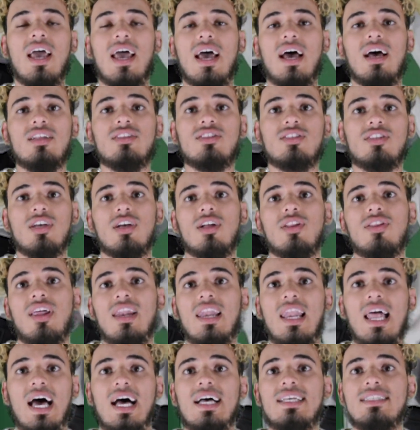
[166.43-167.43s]
until the
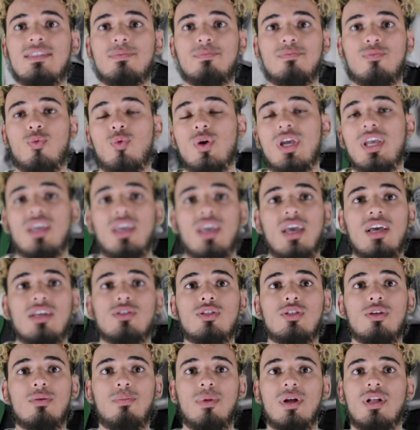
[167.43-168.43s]
last weekend
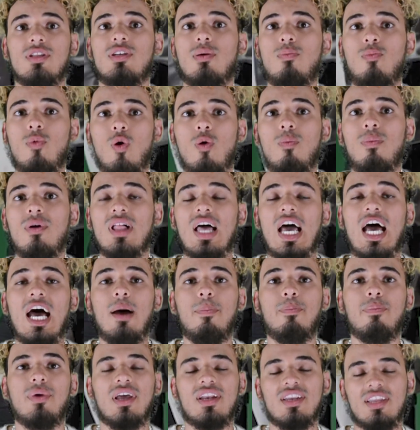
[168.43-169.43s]
to build a mobile
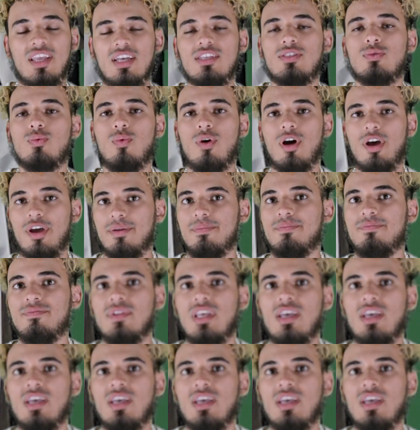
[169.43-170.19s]
app, and guess what?